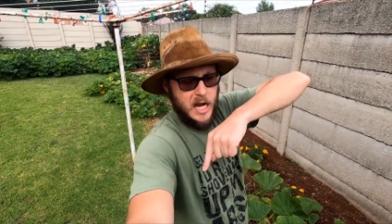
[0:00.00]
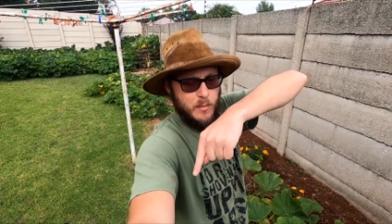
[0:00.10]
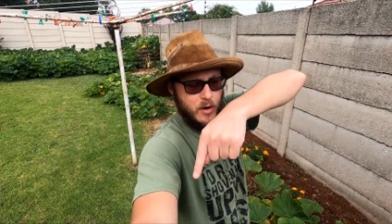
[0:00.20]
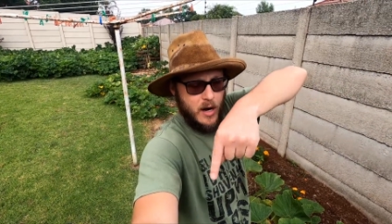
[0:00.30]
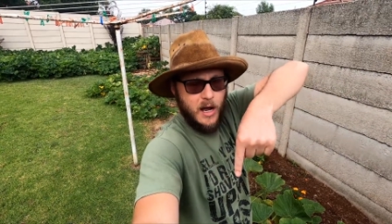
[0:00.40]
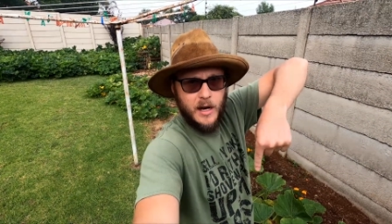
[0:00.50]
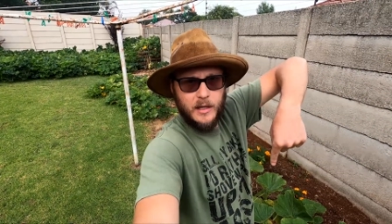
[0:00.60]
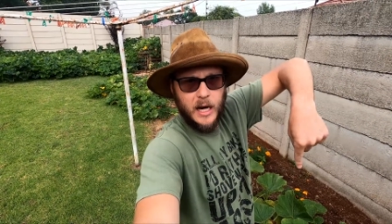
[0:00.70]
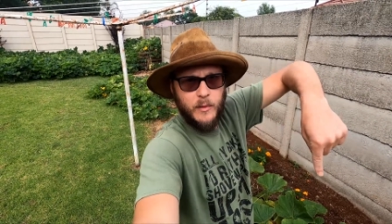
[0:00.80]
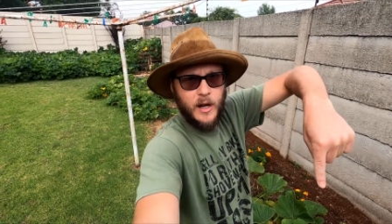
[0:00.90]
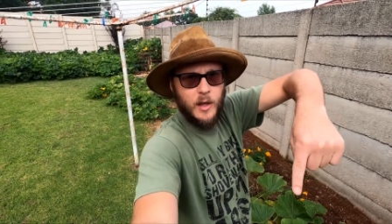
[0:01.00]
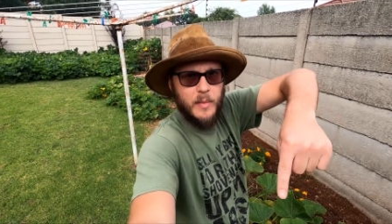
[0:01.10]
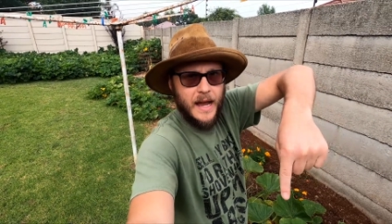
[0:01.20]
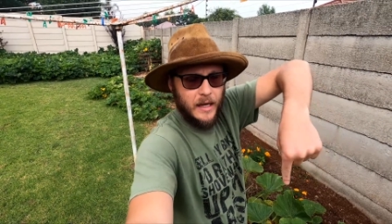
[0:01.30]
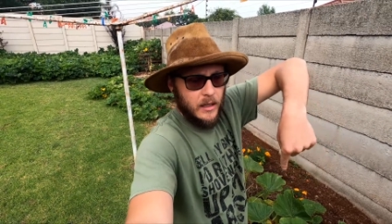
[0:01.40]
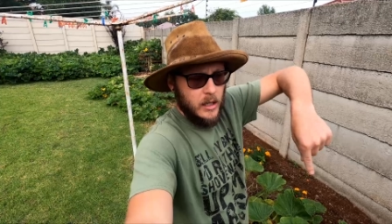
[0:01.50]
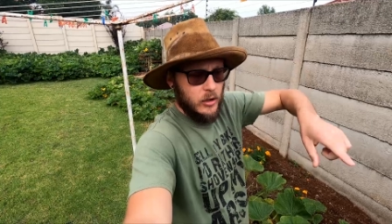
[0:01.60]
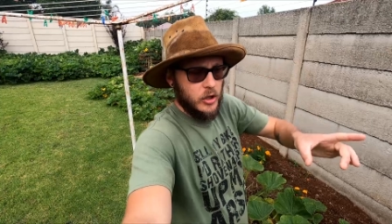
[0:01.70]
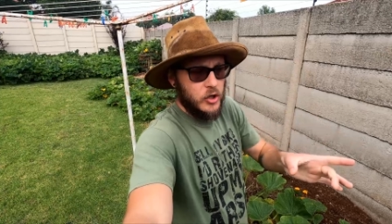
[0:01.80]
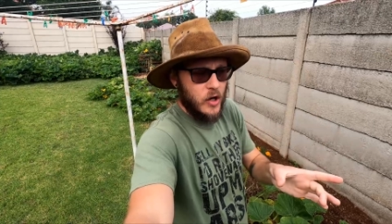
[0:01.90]
come around the back
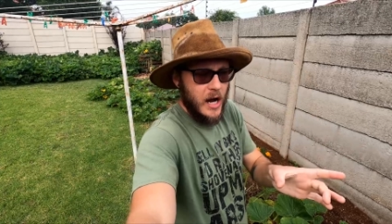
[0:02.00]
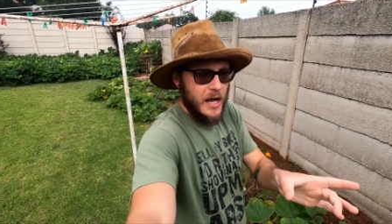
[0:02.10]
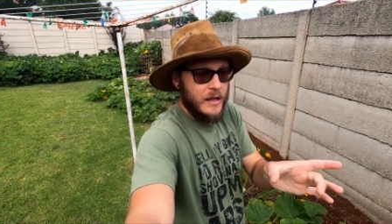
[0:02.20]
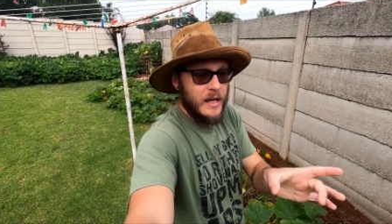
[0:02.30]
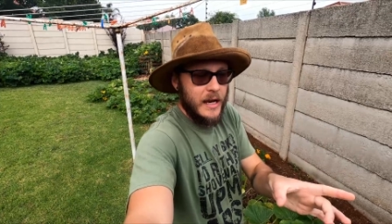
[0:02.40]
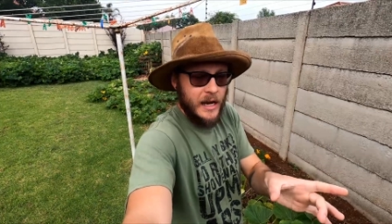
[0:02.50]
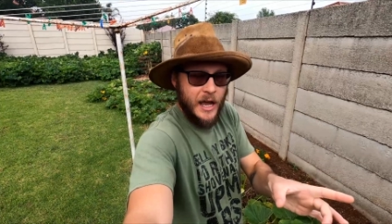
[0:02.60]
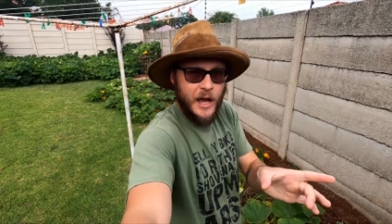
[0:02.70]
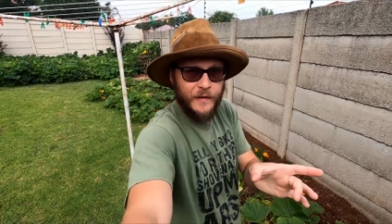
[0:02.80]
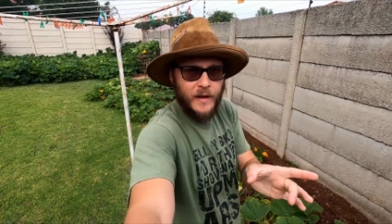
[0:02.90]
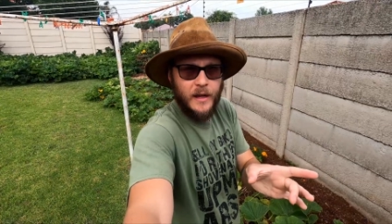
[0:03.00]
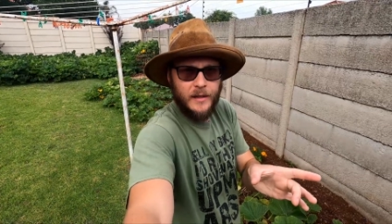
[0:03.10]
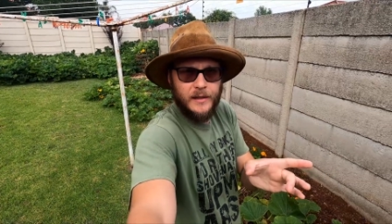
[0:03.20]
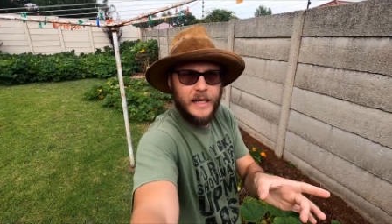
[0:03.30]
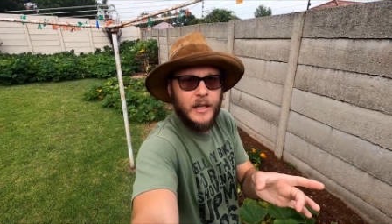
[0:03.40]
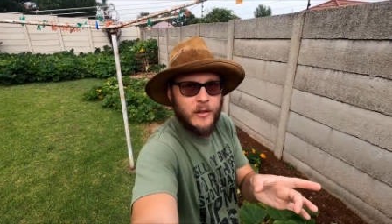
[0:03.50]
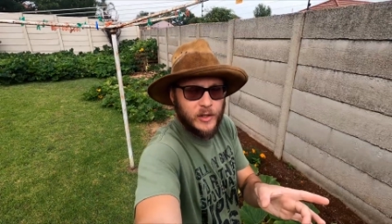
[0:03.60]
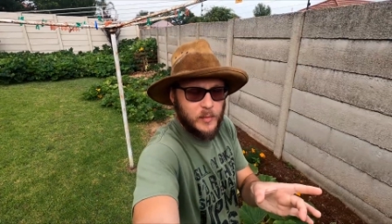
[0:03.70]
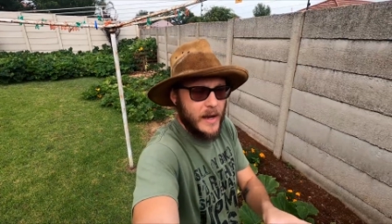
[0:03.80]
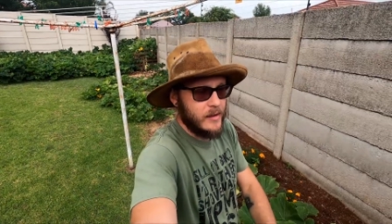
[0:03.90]
to try and then have
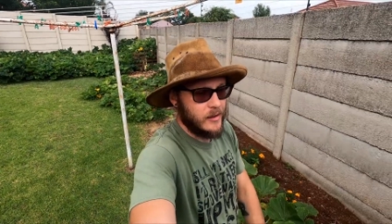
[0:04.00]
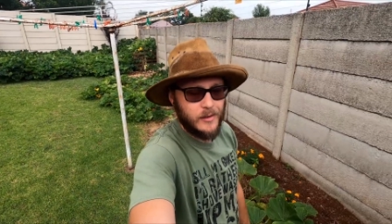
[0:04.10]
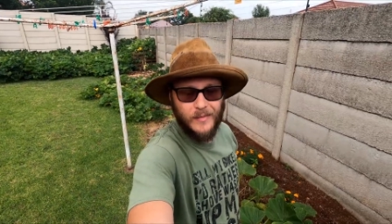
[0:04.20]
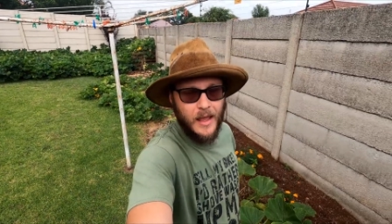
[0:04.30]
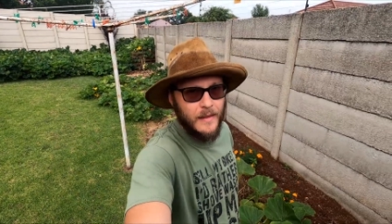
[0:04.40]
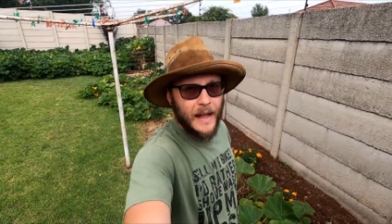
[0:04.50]
single spaces.